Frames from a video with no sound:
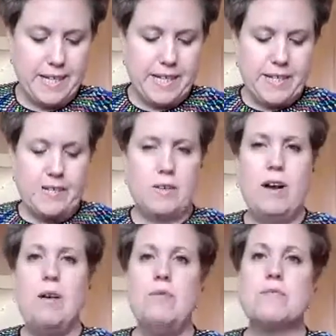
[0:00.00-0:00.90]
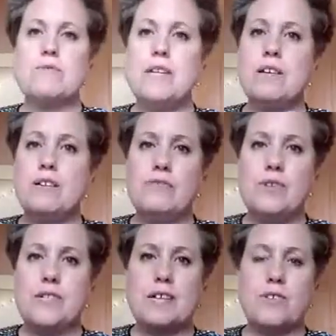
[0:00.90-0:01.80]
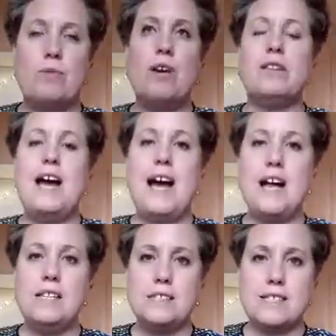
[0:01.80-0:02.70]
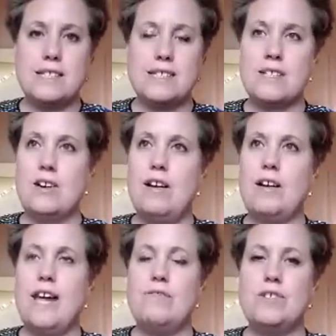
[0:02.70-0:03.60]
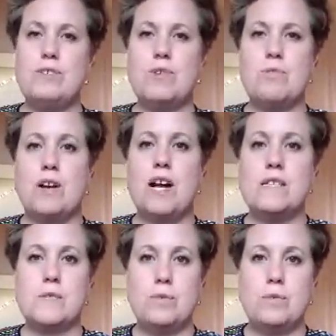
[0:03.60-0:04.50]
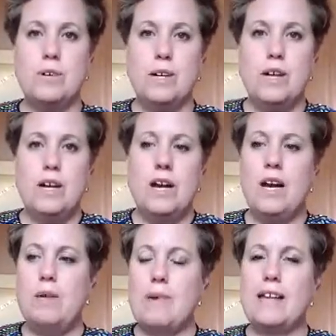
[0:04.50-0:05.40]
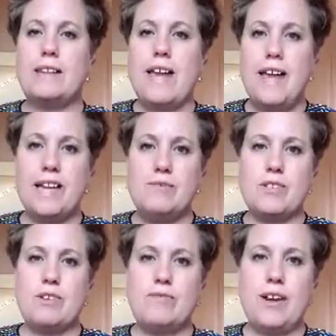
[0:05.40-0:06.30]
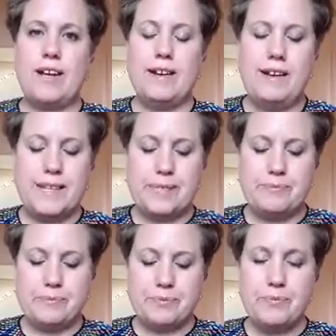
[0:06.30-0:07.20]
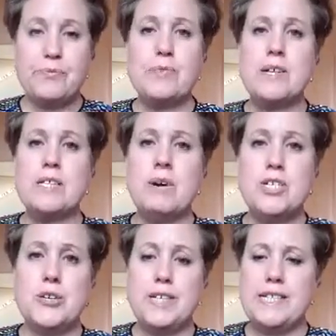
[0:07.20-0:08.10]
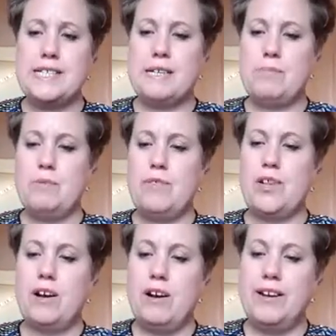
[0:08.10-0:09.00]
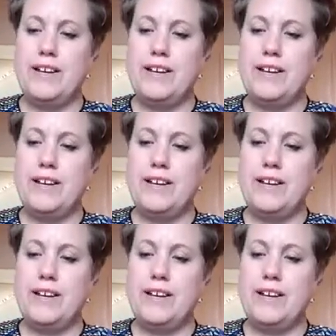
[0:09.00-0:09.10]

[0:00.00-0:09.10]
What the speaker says: So I was really confused. I thought, what the hell does this card have to do with what I saw at the caves on Friday night? So I journeyed deeper with the card.